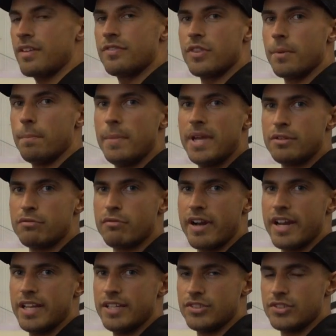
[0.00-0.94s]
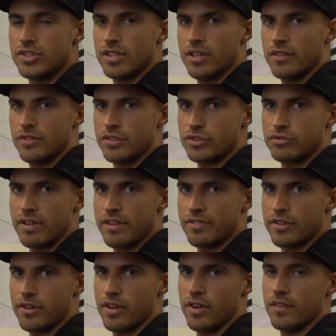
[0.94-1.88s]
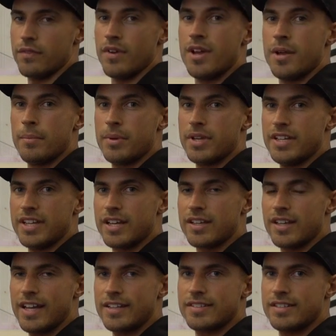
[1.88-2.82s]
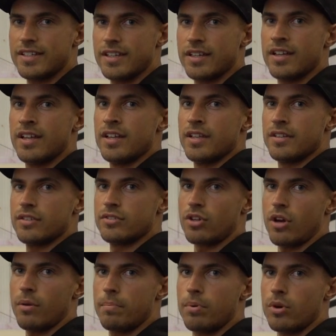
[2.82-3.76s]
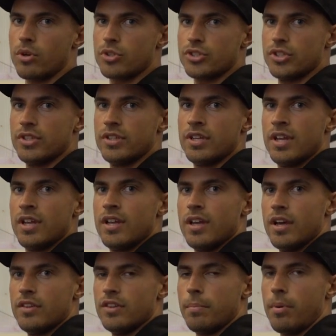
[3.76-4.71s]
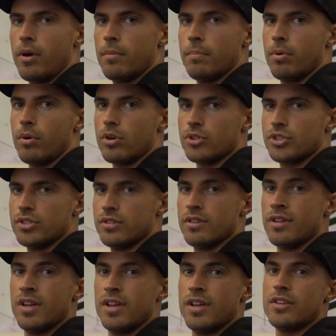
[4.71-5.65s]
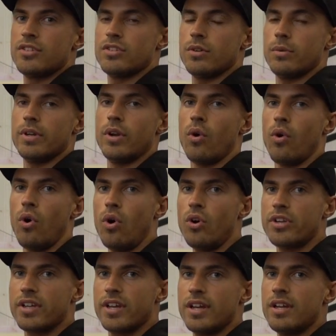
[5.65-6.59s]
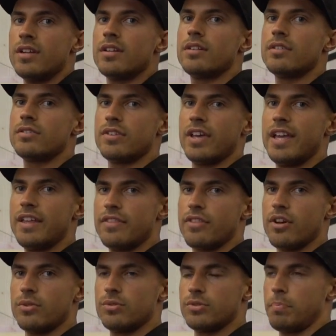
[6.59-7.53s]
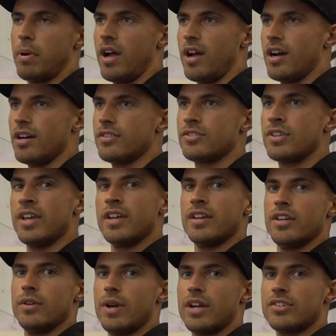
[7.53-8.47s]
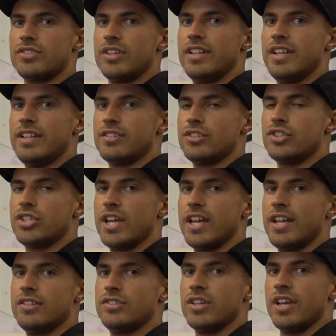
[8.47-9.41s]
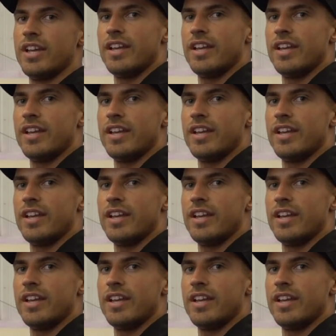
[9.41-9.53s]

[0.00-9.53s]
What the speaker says: the mid-range of the strength curve, but you're neglecting the top portion and the bottom portion. So in order to hit those parts, you actually need to change